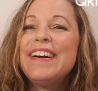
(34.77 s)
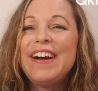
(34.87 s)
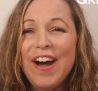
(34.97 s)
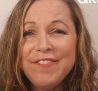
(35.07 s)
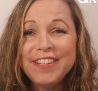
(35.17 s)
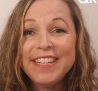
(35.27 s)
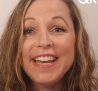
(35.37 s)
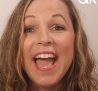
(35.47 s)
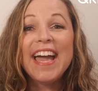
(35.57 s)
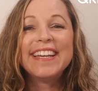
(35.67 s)

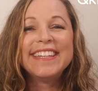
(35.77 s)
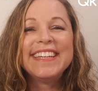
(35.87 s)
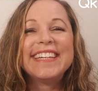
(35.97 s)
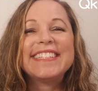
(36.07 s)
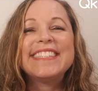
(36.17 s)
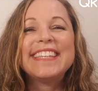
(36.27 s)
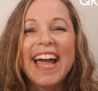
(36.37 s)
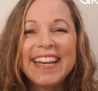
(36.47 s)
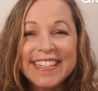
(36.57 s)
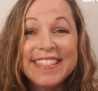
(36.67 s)
confident, and
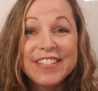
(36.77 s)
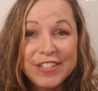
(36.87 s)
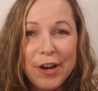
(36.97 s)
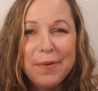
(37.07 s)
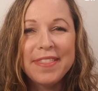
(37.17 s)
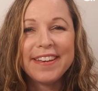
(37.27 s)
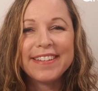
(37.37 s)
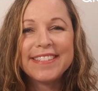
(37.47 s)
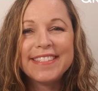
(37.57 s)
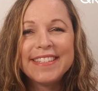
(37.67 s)
excited to share with
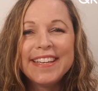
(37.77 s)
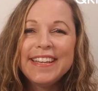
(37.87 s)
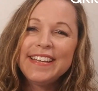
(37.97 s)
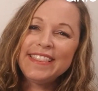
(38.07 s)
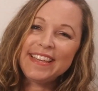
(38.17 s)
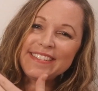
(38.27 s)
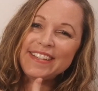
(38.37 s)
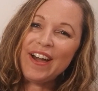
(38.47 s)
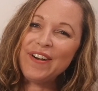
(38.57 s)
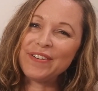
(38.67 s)
us. Let's
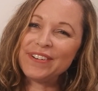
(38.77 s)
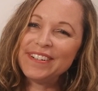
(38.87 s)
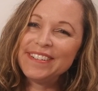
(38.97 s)
go!